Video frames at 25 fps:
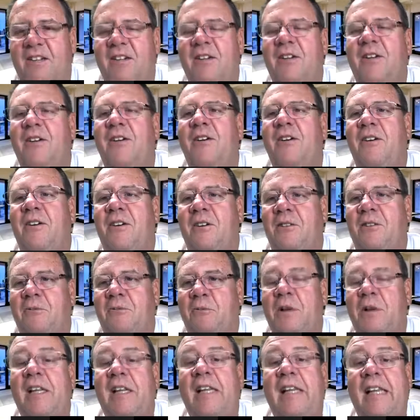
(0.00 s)
her or
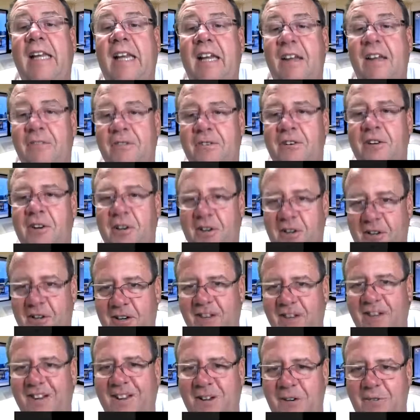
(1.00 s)
relieved
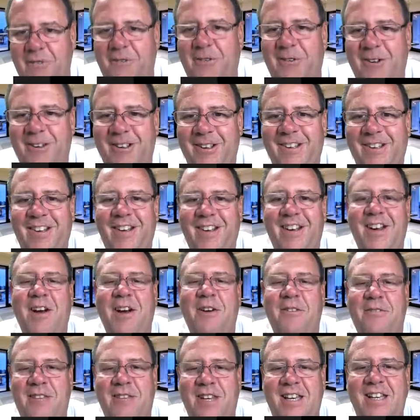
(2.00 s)
her
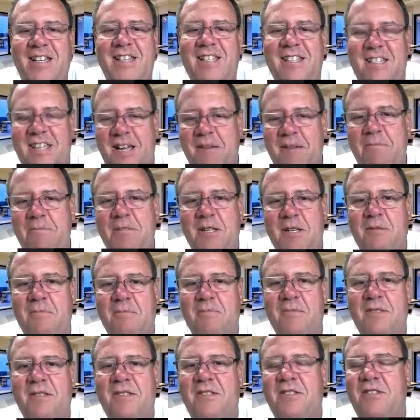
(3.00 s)
of these
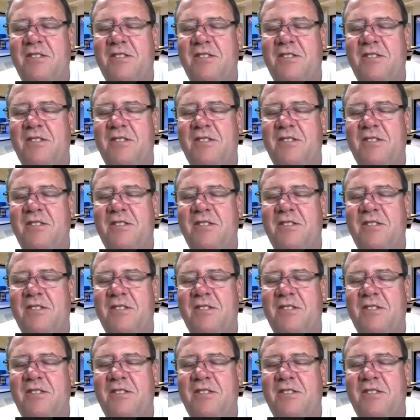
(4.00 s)
symptoms.